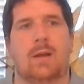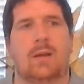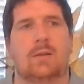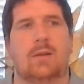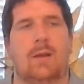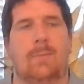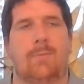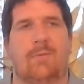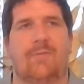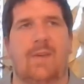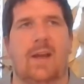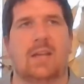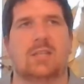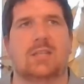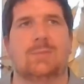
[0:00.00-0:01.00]

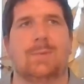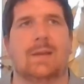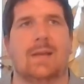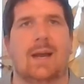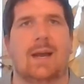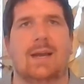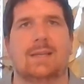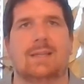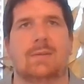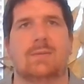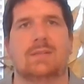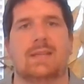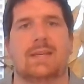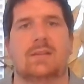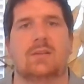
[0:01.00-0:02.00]
imperfections because it was
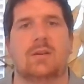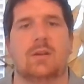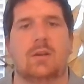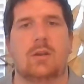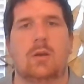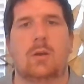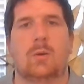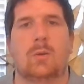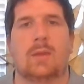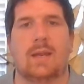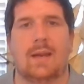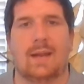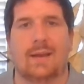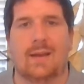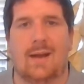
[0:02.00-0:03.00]
easier to do, that
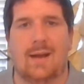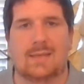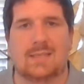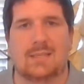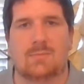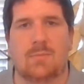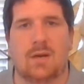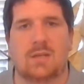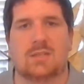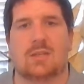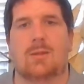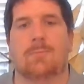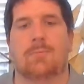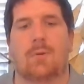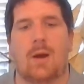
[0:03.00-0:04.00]
it cost as much, so the
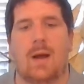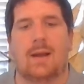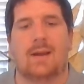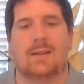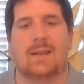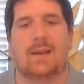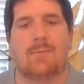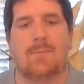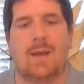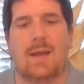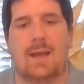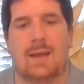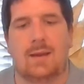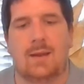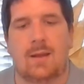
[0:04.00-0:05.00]
product that it
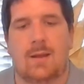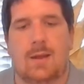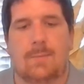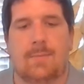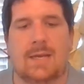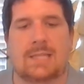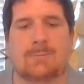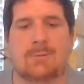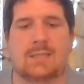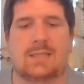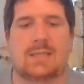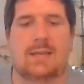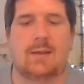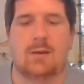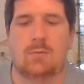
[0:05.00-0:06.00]
made, Bessemer
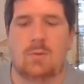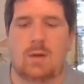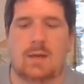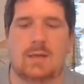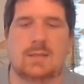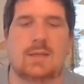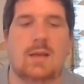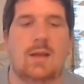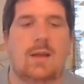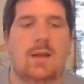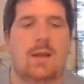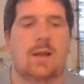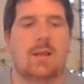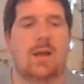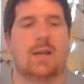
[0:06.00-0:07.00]
steel, was
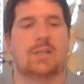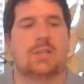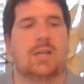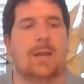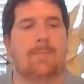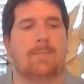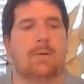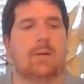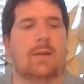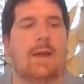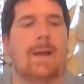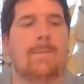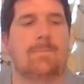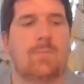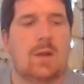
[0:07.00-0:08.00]
a lot cheaper,
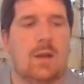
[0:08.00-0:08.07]
okay?